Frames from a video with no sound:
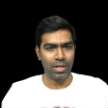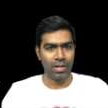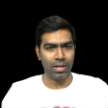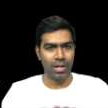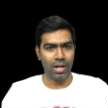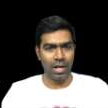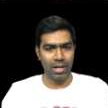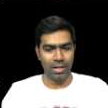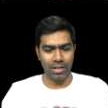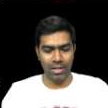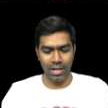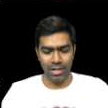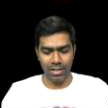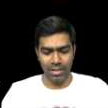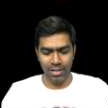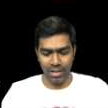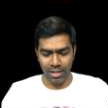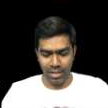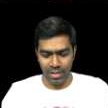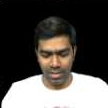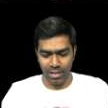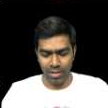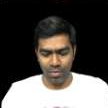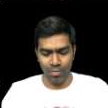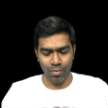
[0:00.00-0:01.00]
and that's the
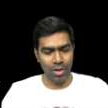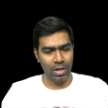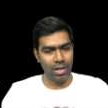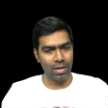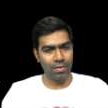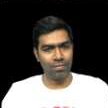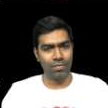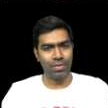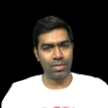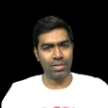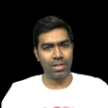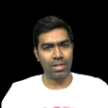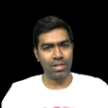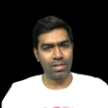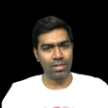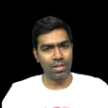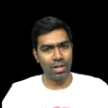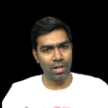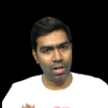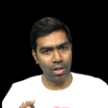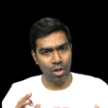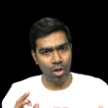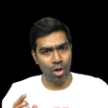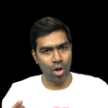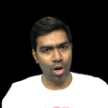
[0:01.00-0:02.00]
reason why I emphasized a
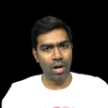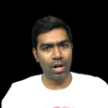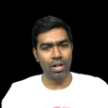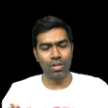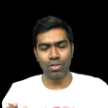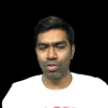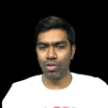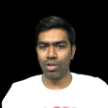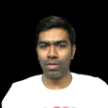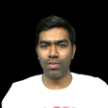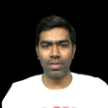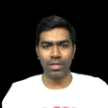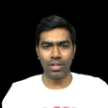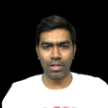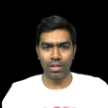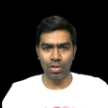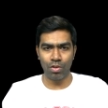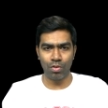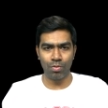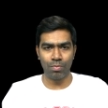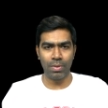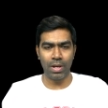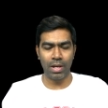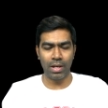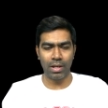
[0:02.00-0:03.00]
lot on solving the
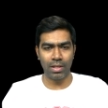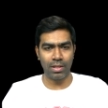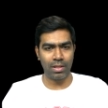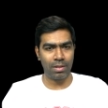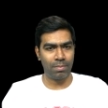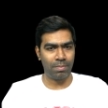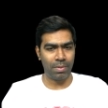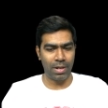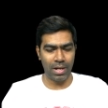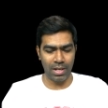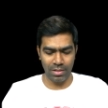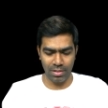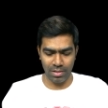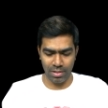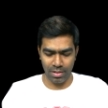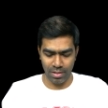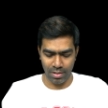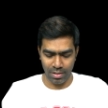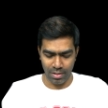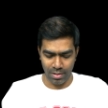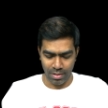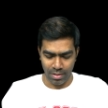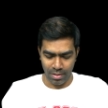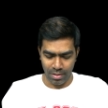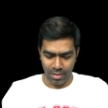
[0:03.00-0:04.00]
QBank in the past.
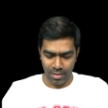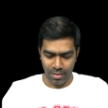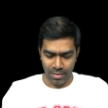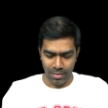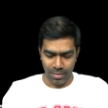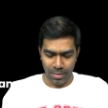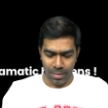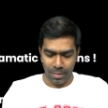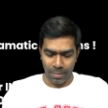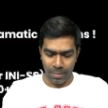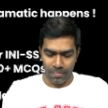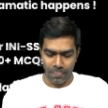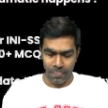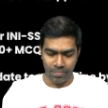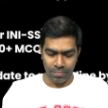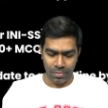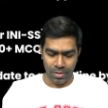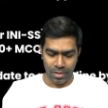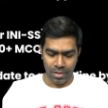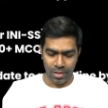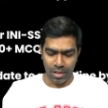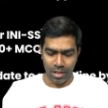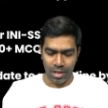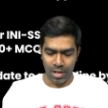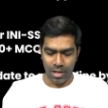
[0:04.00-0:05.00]

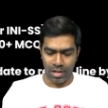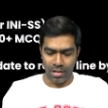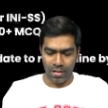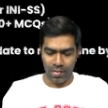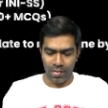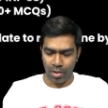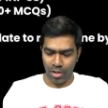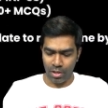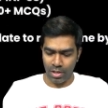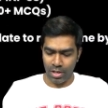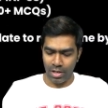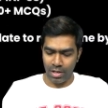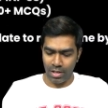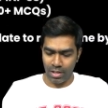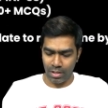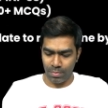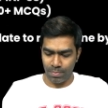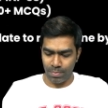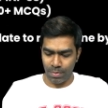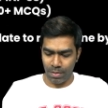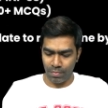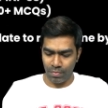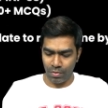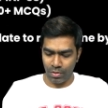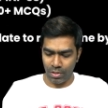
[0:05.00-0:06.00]
And what can you
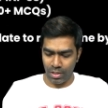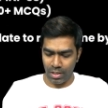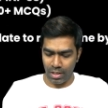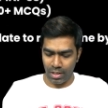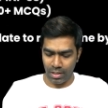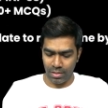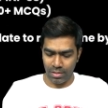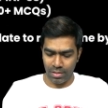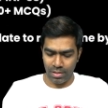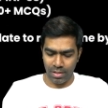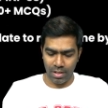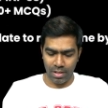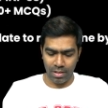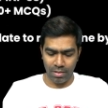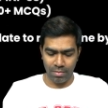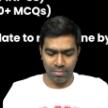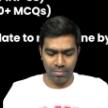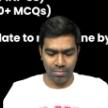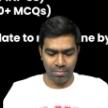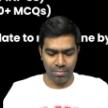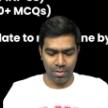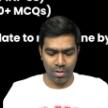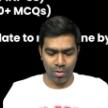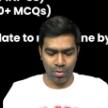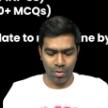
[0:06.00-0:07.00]
expect for the next year?
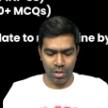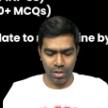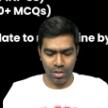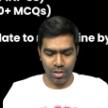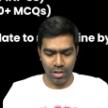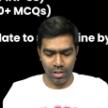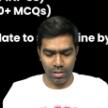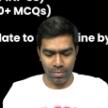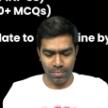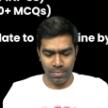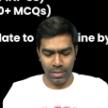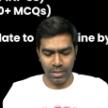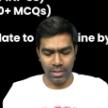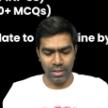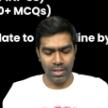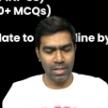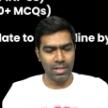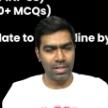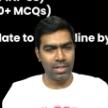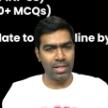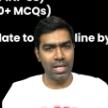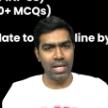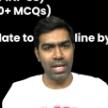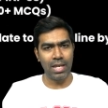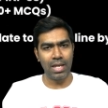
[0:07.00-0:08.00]
You're going to expect the
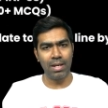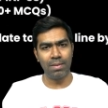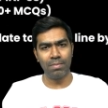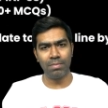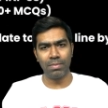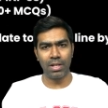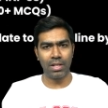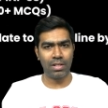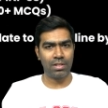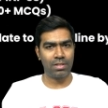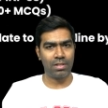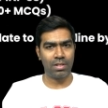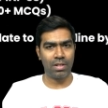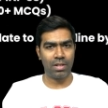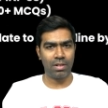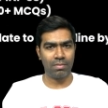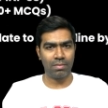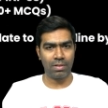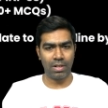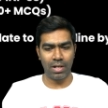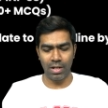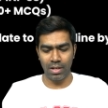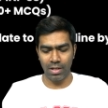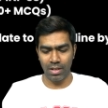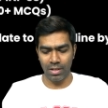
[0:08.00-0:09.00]
same next year,
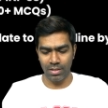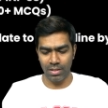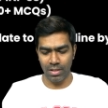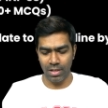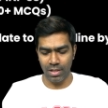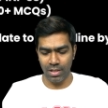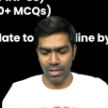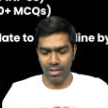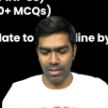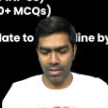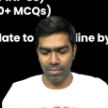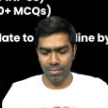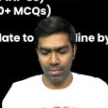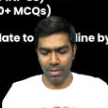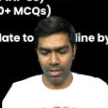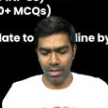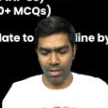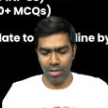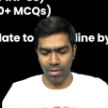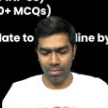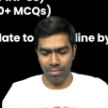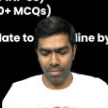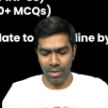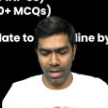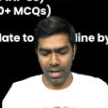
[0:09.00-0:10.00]
unless and until something
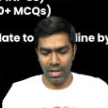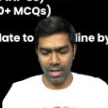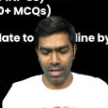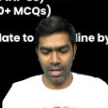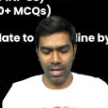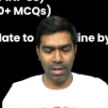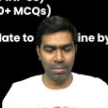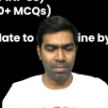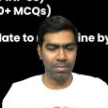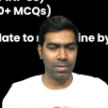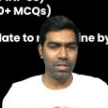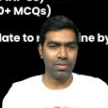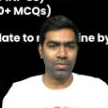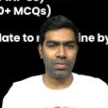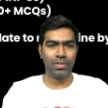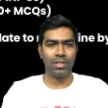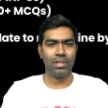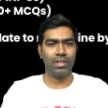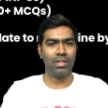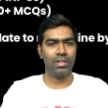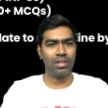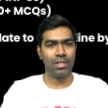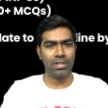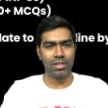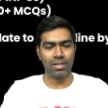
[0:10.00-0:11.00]
dramatic happens within the
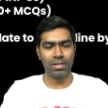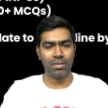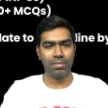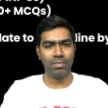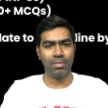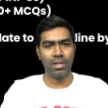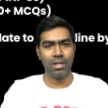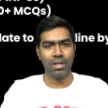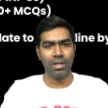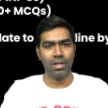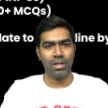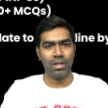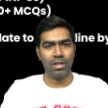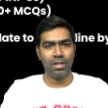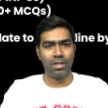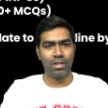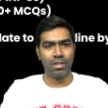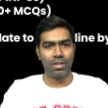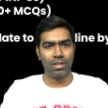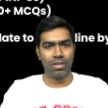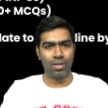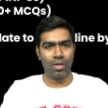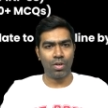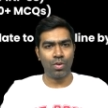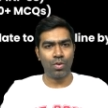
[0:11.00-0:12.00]
system.
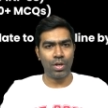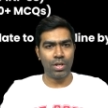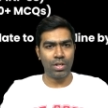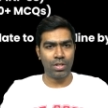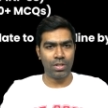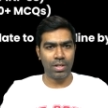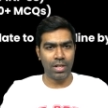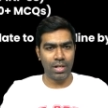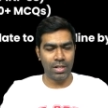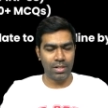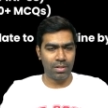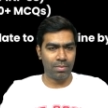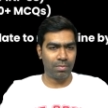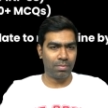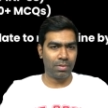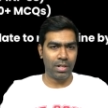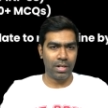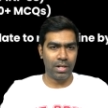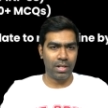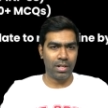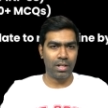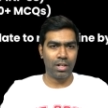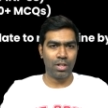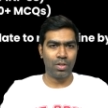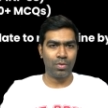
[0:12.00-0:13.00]
You're going to get some
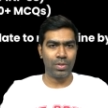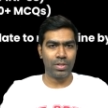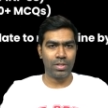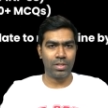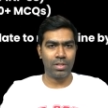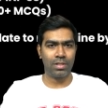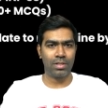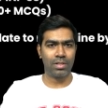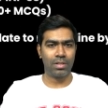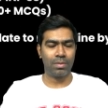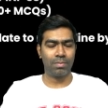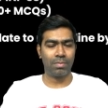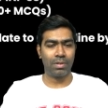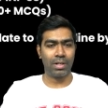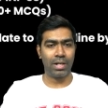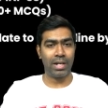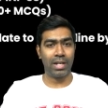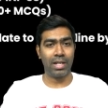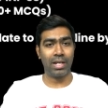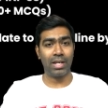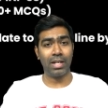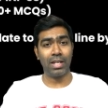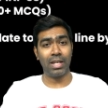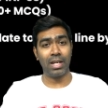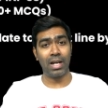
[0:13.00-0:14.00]
clinical questions, some
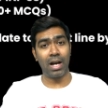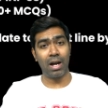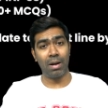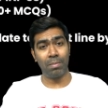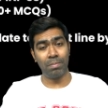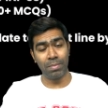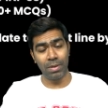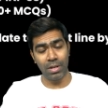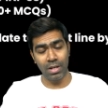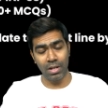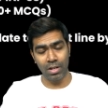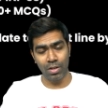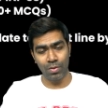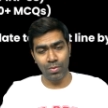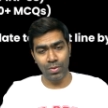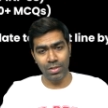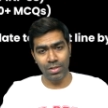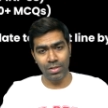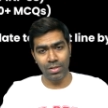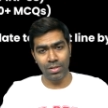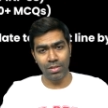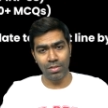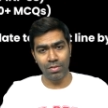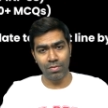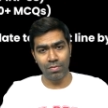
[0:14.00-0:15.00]
clinically appearing
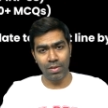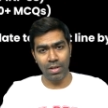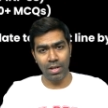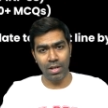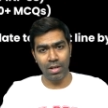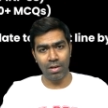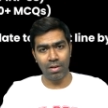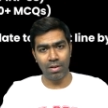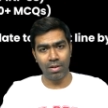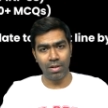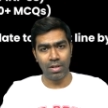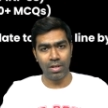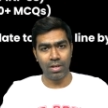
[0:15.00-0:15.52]
questions where